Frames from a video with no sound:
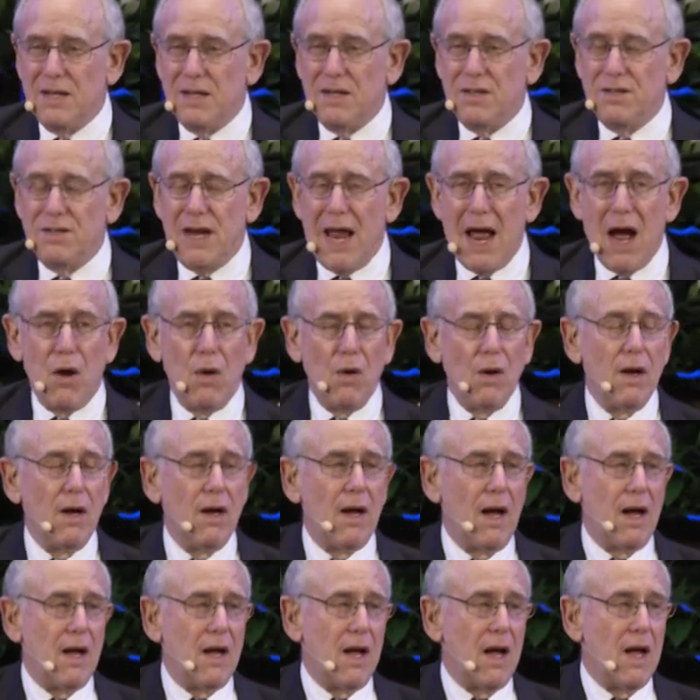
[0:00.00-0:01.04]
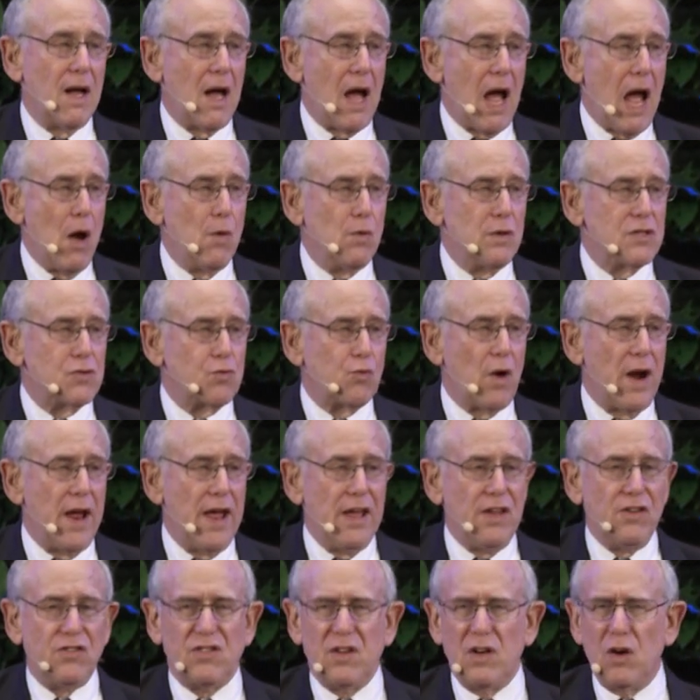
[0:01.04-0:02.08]
Now, I was
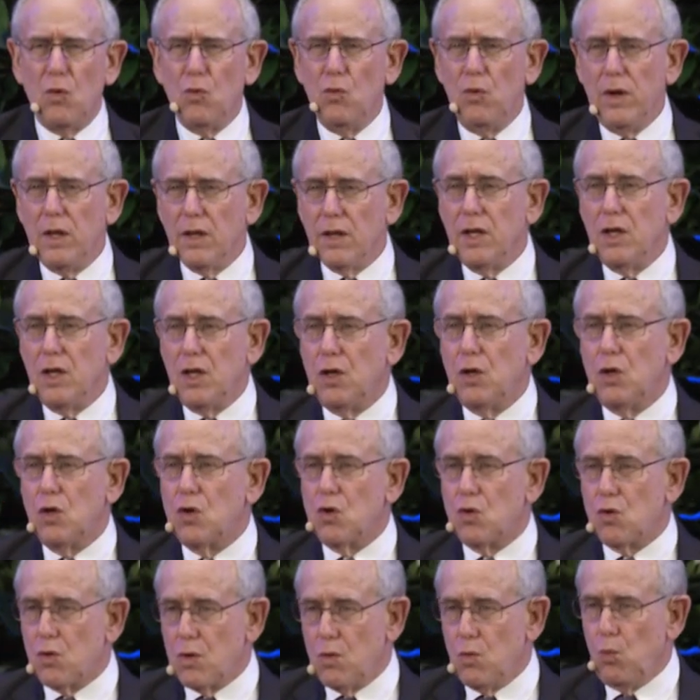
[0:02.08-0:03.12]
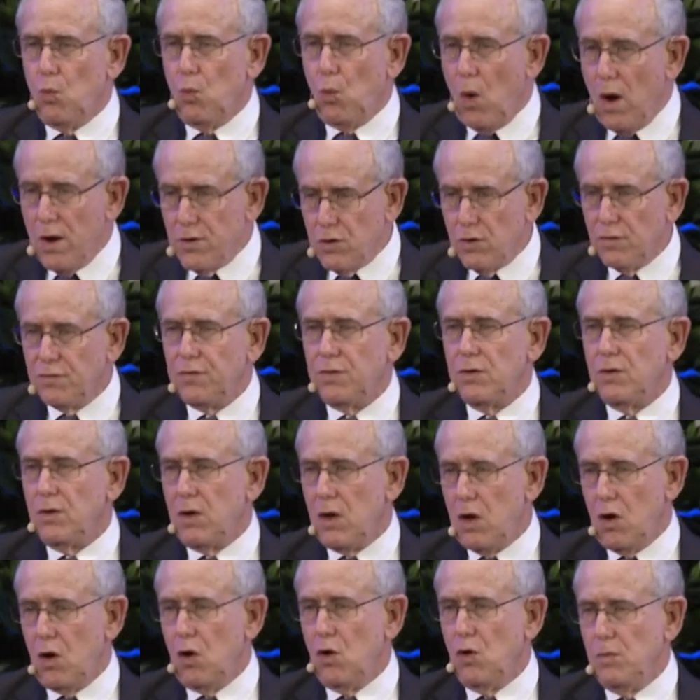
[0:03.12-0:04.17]
raised in a really wonderful
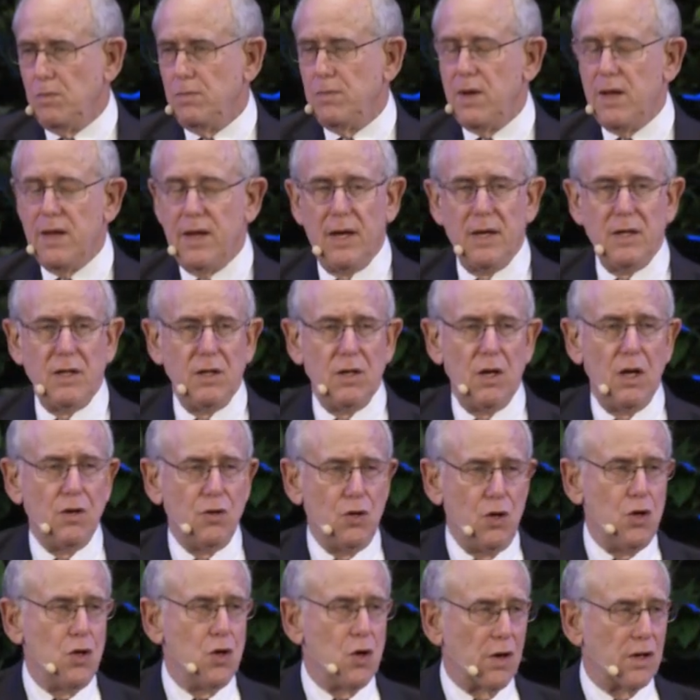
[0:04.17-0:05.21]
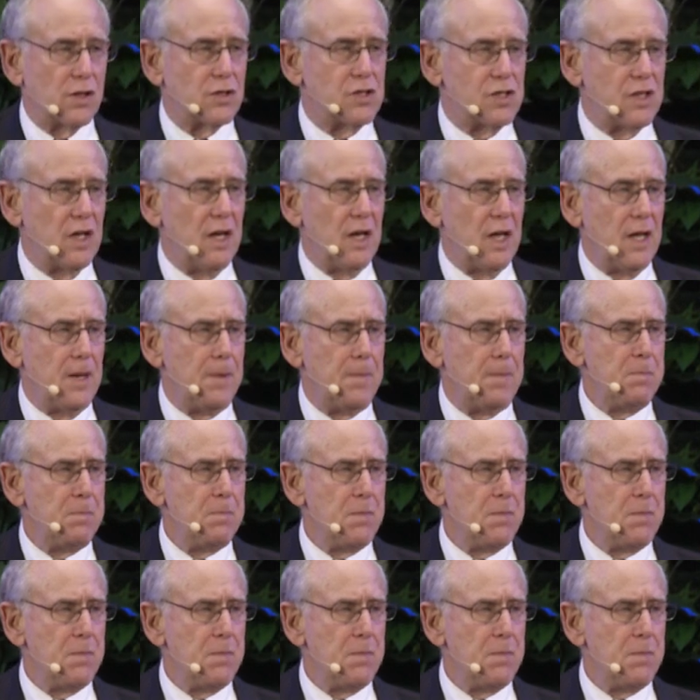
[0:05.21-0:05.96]
home in New York City,